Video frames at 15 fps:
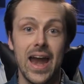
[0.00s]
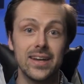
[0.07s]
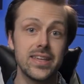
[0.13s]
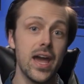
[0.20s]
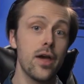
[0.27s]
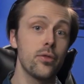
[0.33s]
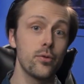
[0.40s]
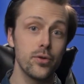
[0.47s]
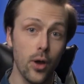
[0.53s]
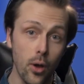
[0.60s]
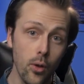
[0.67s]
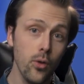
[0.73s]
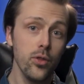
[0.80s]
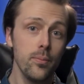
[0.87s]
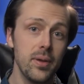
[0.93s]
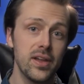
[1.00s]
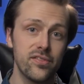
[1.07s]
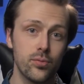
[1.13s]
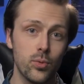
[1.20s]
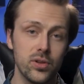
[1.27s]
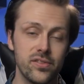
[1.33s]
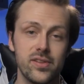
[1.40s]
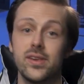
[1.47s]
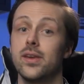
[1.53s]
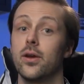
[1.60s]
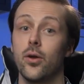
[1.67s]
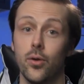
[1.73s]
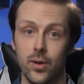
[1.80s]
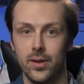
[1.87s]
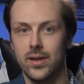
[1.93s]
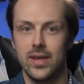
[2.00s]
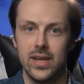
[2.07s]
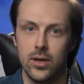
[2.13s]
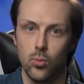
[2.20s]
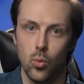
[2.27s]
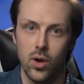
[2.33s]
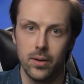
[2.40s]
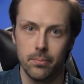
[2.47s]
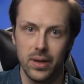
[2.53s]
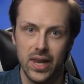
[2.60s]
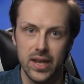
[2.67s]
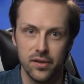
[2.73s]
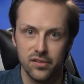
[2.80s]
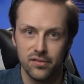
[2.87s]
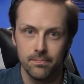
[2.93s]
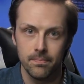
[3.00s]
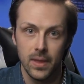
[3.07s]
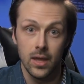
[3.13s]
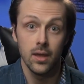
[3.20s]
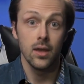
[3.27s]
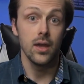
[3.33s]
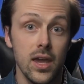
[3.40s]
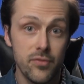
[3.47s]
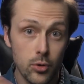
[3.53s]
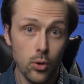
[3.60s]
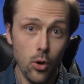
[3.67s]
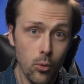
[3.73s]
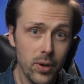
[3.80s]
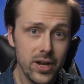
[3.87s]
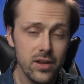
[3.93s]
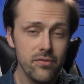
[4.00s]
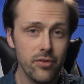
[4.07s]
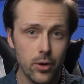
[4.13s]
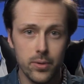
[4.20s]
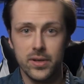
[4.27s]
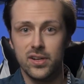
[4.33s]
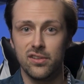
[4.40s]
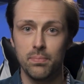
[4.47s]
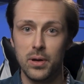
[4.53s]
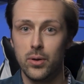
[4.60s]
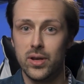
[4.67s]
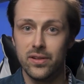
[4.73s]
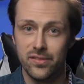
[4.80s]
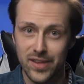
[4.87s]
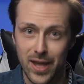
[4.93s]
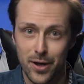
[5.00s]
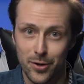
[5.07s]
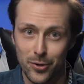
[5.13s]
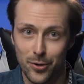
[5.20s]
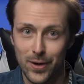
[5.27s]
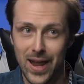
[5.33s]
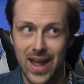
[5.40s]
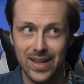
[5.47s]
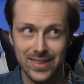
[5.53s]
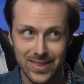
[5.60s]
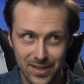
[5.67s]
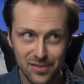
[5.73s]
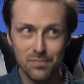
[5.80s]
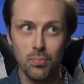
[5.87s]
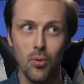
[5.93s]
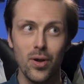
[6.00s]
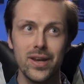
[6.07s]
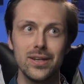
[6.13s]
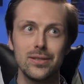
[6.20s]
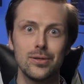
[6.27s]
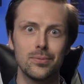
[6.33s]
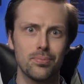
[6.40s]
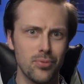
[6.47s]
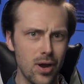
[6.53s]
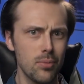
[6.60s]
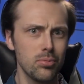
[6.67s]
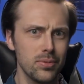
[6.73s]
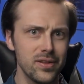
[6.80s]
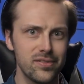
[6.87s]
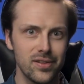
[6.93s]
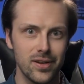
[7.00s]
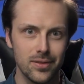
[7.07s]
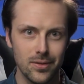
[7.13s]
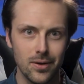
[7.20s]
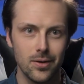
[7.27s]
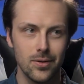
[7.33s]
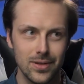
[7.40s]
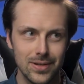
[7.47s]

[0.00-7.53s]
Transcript: and gathered all the best ones here in one place. If you're already a very experienced editor, at this point you're probably sitting there